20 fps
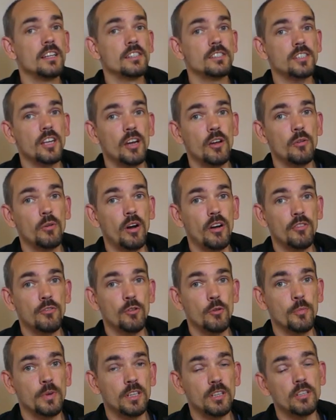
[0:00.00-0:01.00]
So I
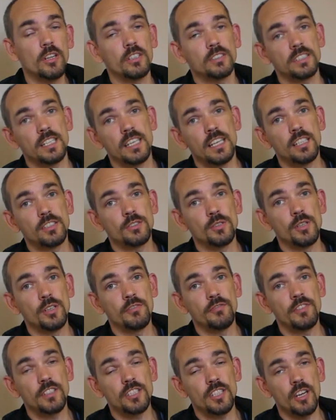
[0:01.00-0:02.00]
thought it'd be a good idea to do
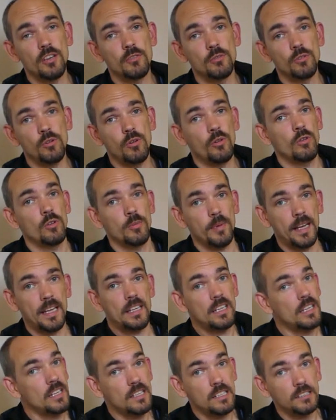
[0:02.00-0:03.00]
a video all
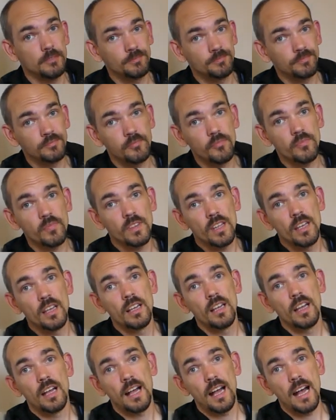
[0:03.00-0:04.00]
about her
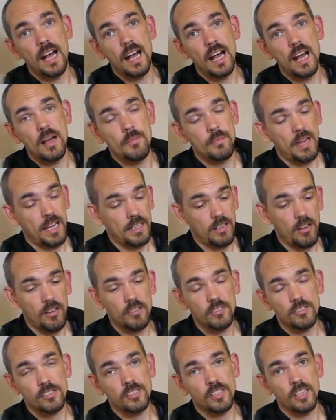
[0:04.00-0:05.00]
and
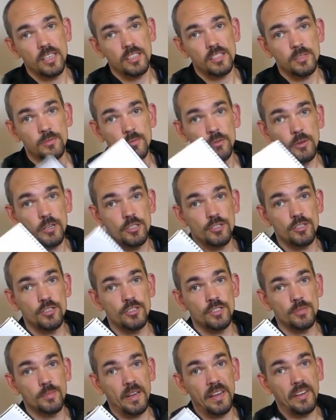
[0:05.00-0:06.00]
answer some
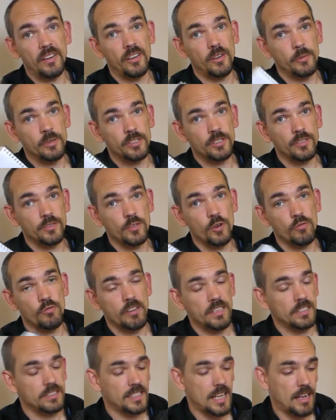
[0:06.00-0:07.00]
questions about her, which I've got
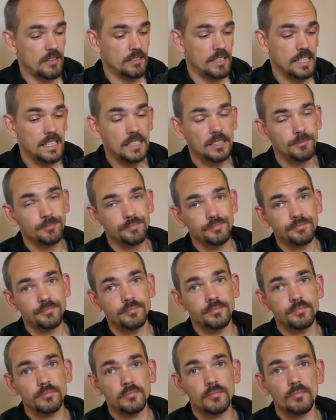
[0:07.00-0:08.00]
written down here.
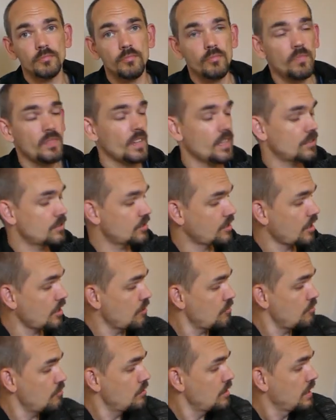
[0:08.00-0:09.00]

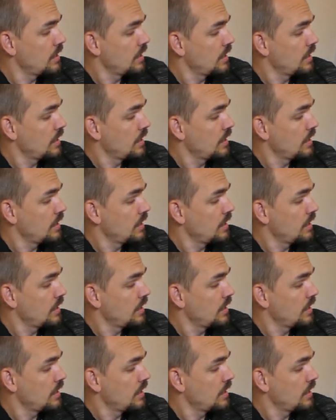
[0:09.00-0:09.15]
So